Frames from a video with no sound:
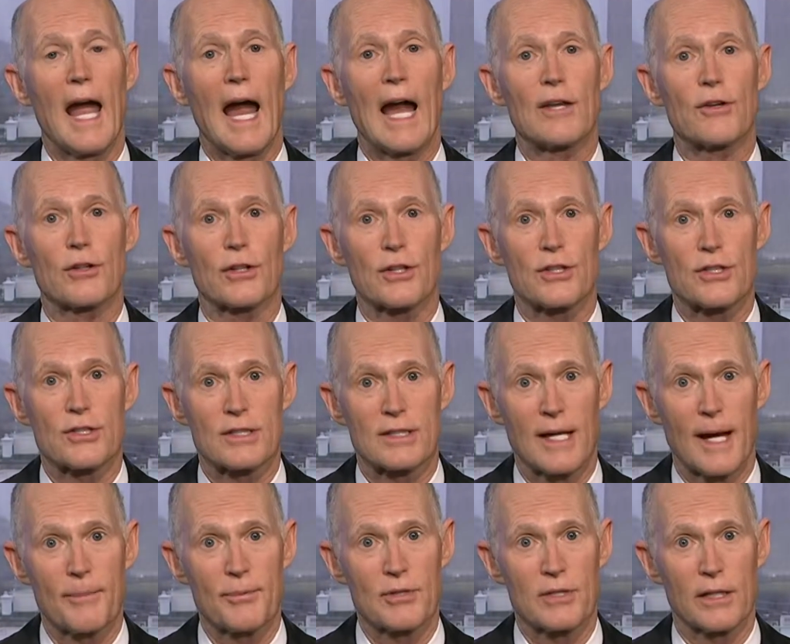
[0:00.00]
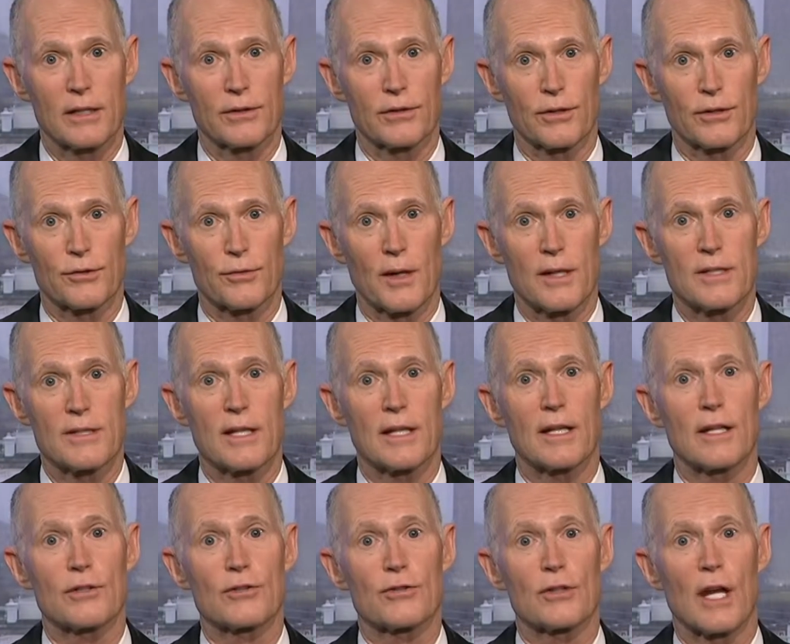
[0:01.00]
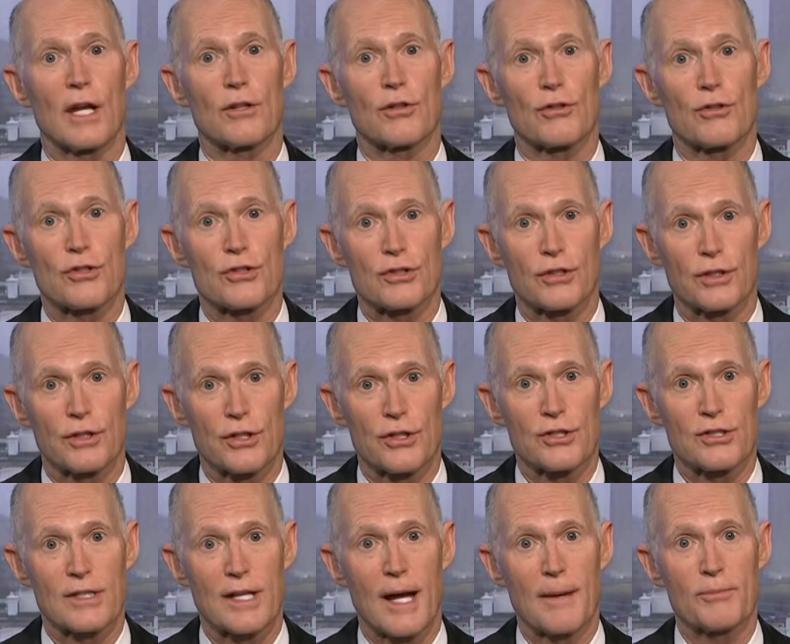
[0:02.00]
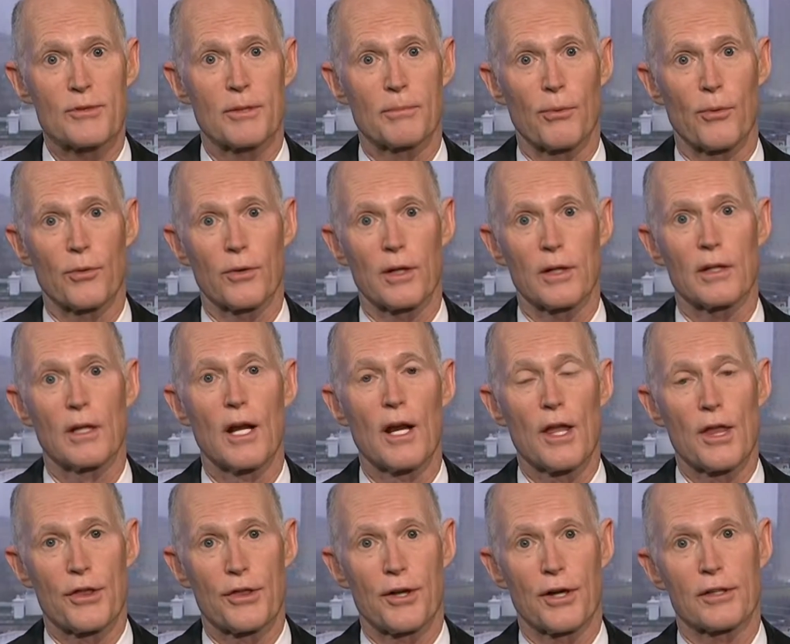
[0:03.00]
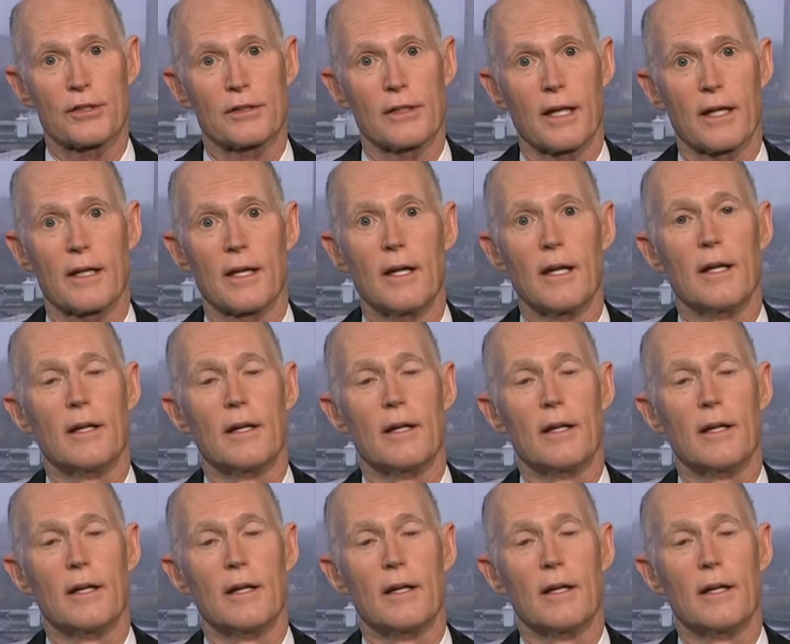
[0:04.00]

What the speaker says: and you're going to stop stealing our trade secrets, and you're going to stop supporting thugs like